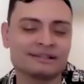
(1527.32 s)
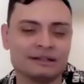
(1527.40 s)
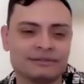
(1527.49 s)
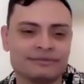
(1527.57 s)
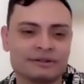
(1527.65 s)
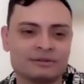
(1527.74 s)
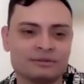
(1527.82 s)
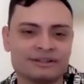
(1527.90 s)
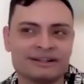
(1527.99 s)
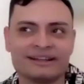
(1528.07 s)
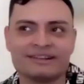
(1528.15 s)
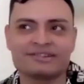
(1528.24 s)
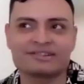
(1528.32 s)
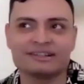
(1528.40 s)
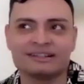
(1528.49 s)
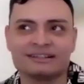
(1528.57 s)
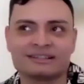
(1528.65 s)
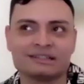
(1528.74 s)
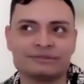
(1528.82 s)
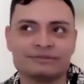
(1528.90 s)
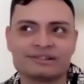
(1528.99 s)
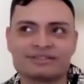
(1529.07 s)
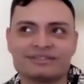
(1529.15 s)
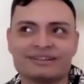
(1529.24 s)
of the golden age, uh, silver
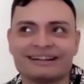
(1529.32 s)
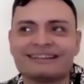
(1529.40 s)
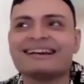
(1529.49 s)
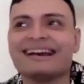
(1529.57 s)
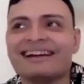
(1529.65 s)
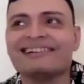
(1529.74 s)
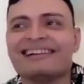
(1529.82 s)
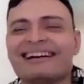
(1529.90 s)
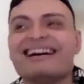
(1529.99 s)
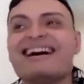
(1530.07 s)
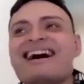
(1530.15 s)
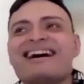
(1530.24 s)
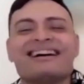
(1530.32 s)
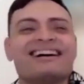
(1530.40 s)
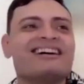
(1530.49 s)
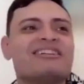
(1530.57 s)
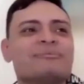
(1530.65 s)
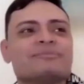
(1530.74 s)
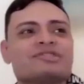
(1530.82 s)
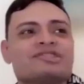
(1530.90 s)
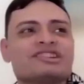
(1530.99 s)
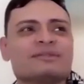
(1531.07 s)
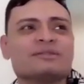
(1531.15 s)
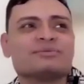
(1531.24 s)
screen era. Um,
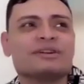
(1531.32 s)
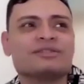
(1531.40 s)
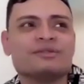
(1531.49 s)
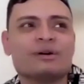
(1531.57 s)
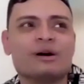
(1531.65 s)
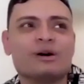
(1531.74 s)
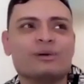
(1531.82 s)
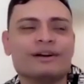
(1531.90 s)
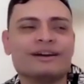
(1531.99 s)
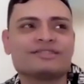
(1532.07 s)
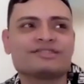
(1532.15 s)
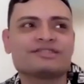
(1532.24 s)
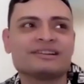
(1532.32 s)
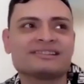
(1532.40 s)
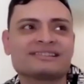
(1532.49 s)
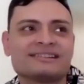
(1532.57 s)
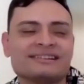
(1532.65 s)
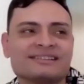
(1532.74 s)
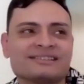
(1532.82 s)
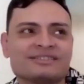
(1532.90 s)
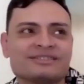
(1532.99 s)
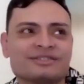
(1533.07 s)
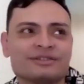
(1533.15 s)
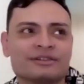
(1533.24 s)
she was one who always just listened
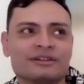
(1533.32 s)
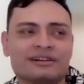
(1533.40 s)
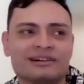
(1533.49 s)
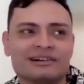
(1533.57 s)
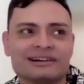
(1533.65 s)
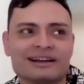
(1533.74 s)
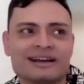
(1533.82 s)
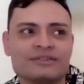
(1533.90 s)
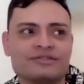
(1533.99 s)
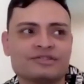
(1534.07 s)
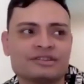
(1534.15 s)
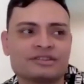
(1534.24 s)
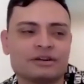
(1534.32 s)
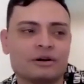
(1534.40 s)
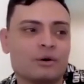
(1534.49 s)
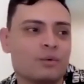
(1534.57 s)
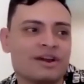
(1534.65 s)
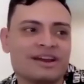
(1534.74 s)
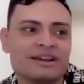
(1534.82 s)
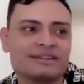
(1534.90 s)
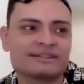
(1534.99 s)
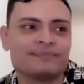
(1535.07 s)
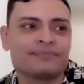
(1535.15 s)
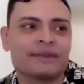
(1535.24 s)
to her heart and just always,